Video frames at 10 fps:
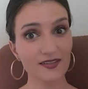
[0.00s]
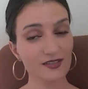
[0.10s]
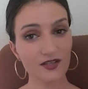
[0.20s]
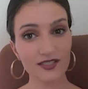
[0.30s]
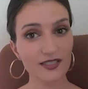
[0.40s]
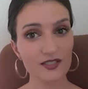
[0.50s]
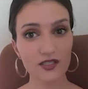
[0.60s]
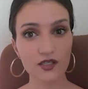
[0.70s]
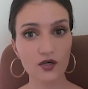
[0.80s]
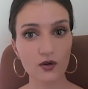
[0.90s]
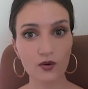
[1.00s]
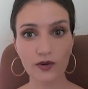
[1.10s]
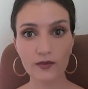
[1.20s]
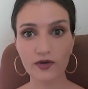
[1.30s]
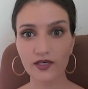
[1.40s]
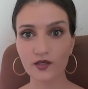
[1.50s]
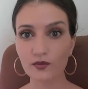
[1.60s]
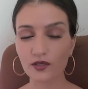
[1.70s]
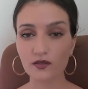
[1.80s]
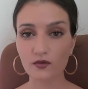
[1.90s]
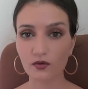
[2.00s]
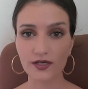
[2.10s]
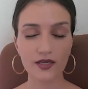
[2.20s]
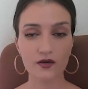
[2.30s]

It's not like it's going to go away by you ignoring